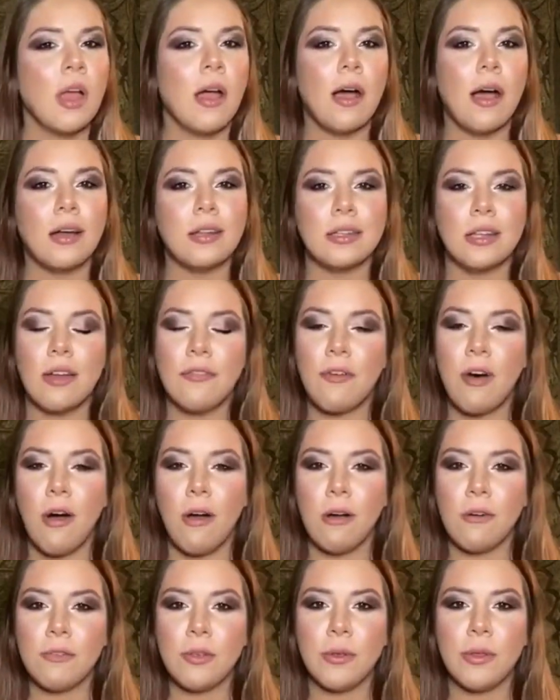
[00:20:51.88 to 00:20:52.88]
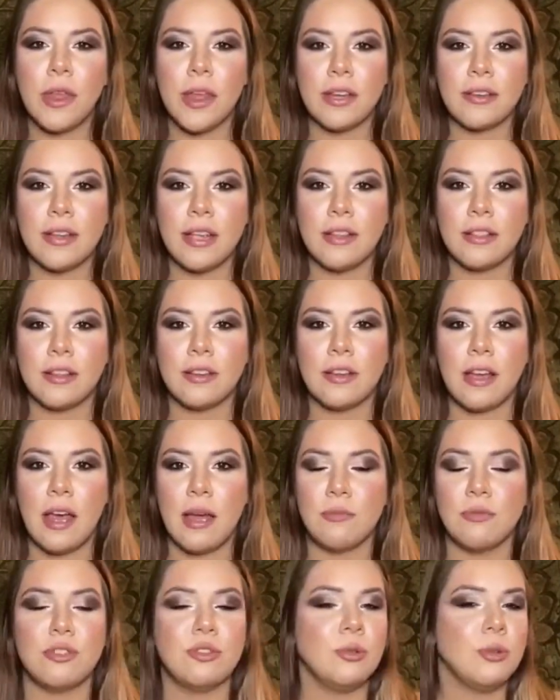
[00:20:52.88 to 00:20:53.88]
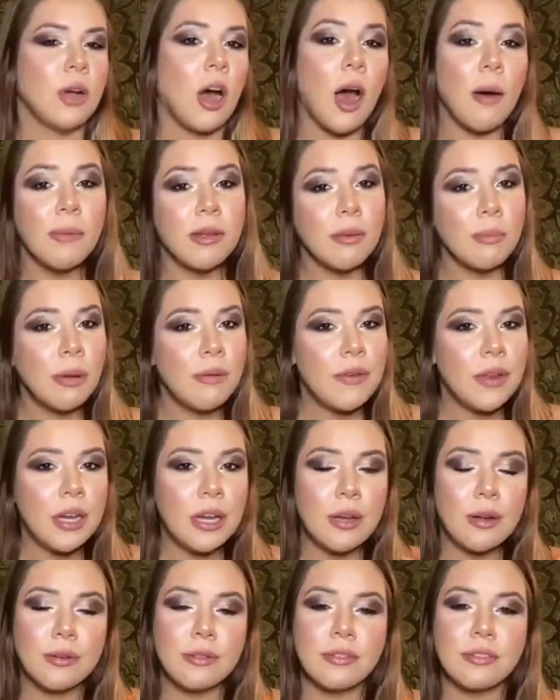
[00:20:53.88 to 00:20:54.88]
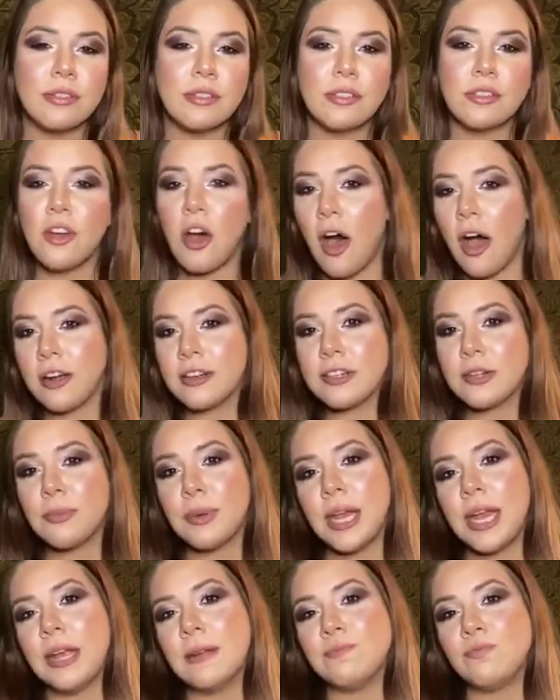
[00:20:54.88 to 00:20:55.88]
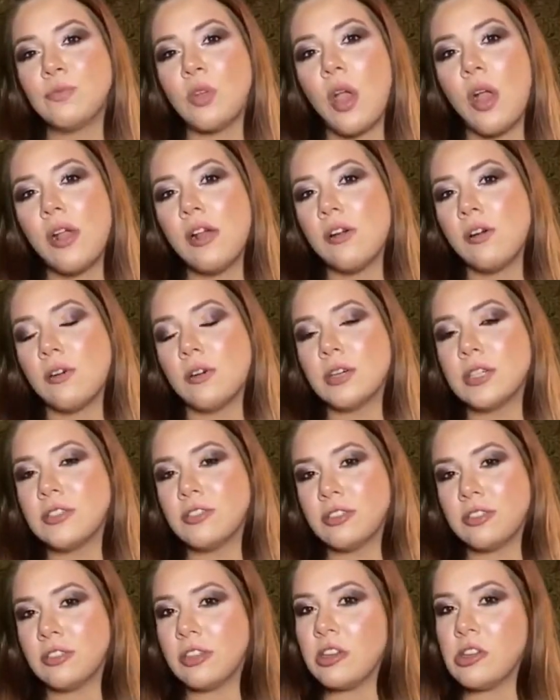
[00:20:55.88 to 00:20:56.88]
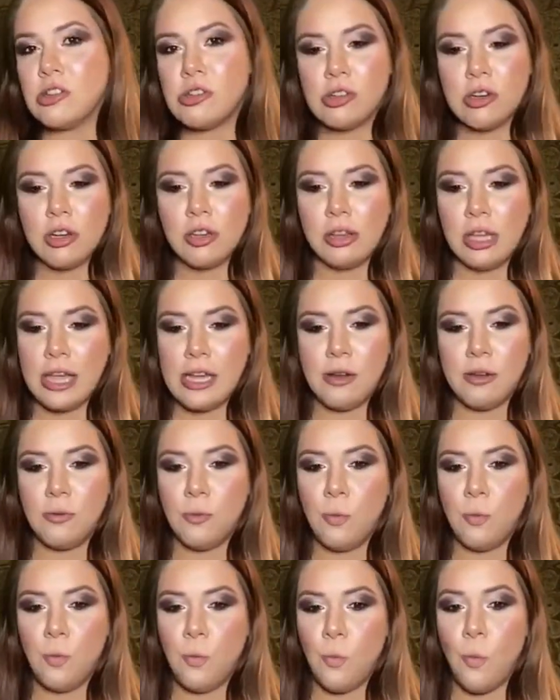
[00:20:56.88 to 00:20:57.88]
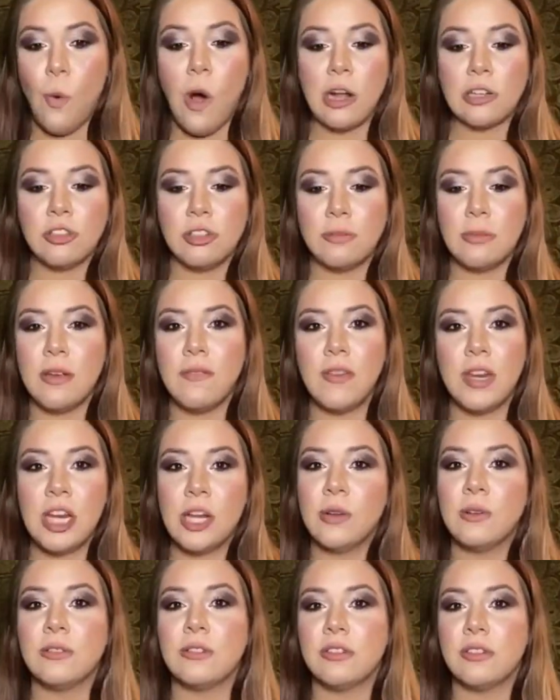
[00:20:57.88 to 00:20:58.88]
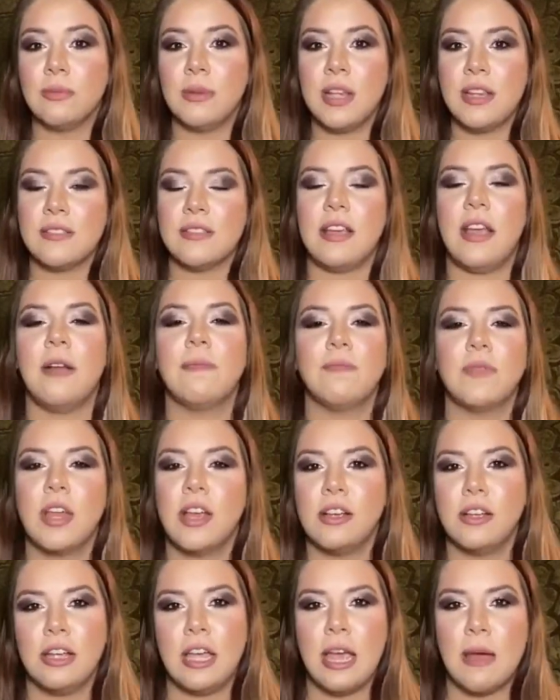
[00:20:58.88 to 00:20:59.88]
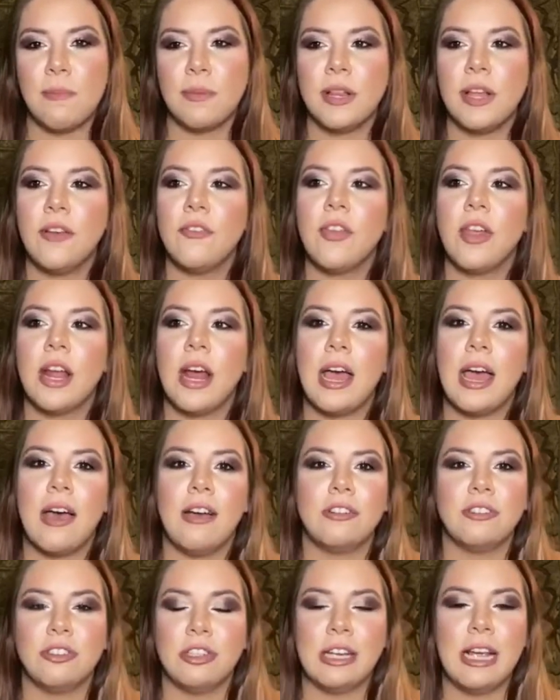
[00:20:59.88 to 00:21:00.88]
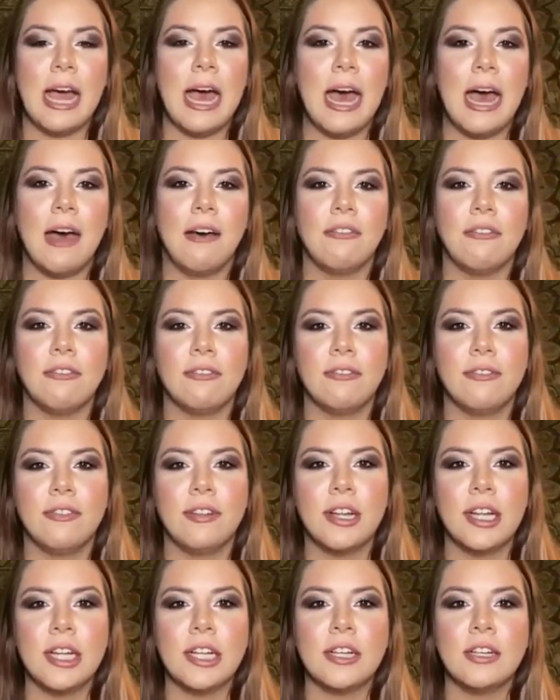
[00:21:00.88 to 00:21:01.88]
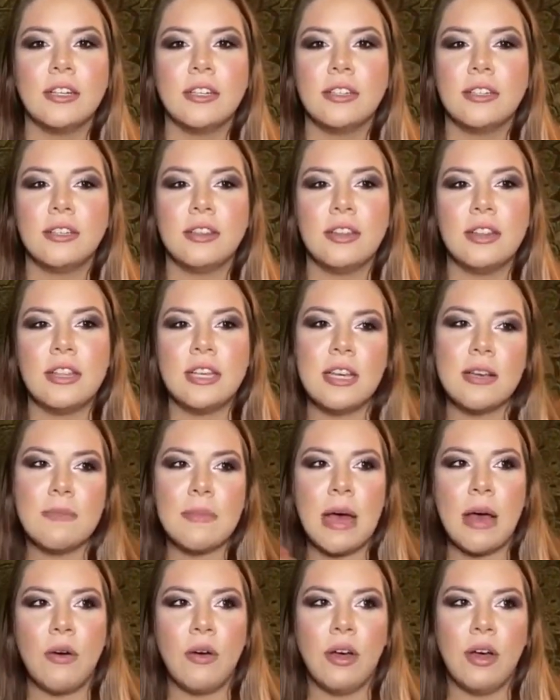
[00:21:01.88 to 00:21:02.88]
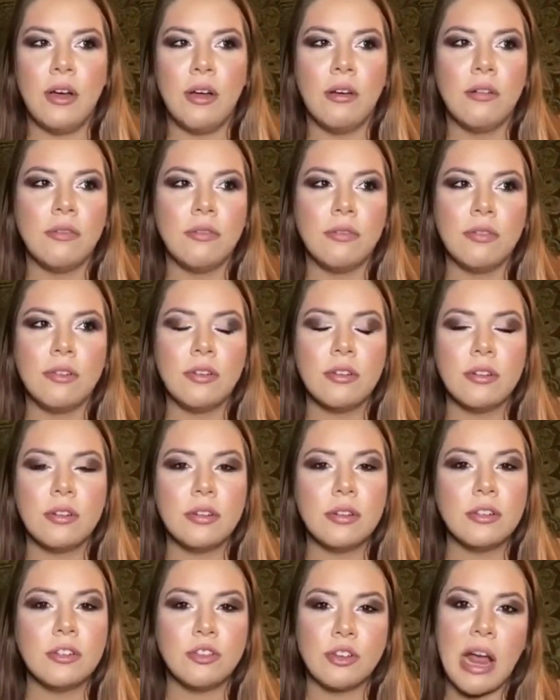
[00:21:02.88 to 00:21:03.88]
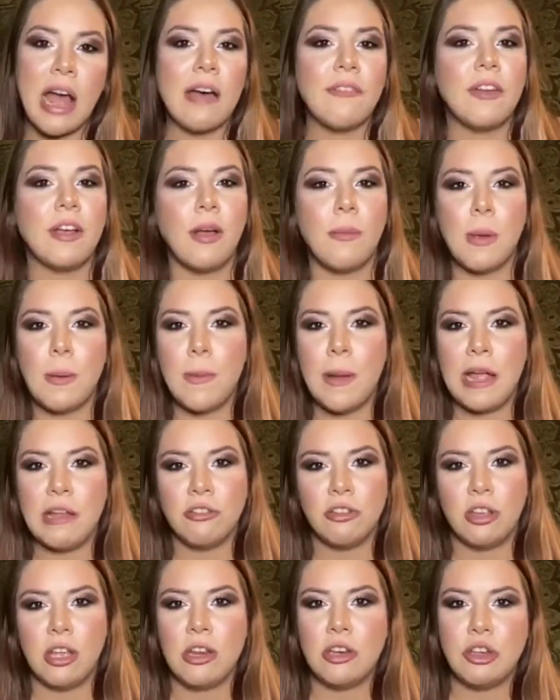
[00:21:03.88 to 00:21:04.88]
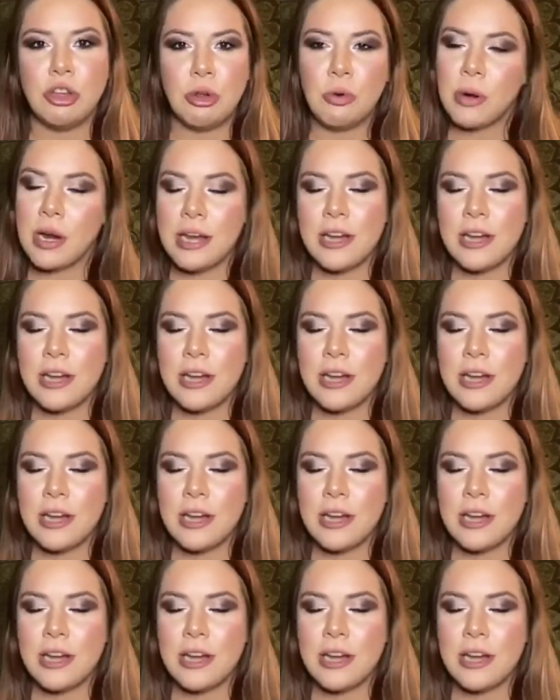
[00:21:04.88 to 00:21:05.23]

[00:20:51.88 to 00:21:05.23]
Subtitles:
I love all of you that take the time to comment on my videos, talk to me, or just like watching my videos is amazing. I can't believe that I actually have the amount of traffic on my page that I do, and I